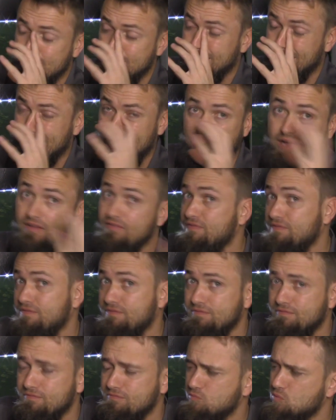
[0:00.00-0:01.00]
that I've
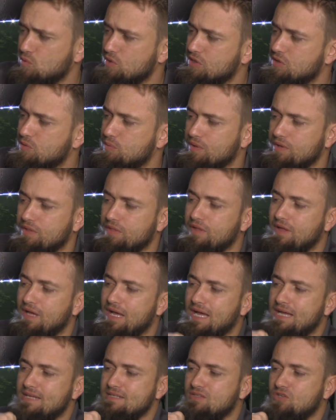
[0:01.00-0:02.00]
worked with
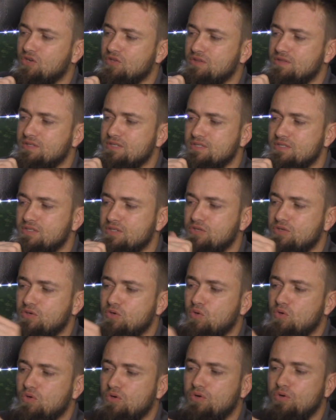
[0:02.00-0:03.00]
has got this
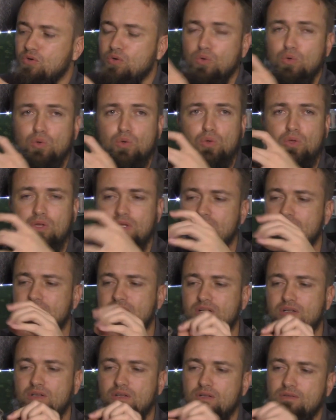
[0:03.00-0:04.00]
cool
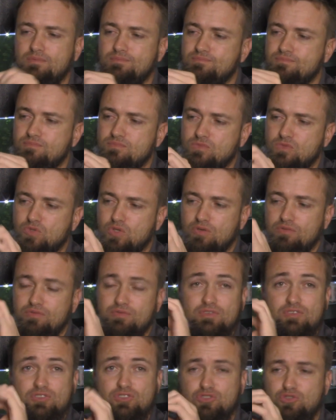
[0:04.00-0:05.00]
little sort of
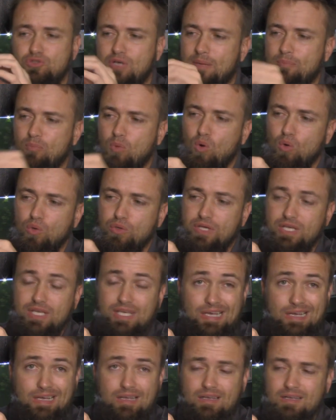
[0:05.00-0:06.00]
strap holder
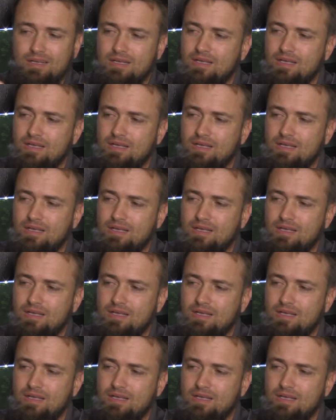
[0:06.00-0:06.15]
here,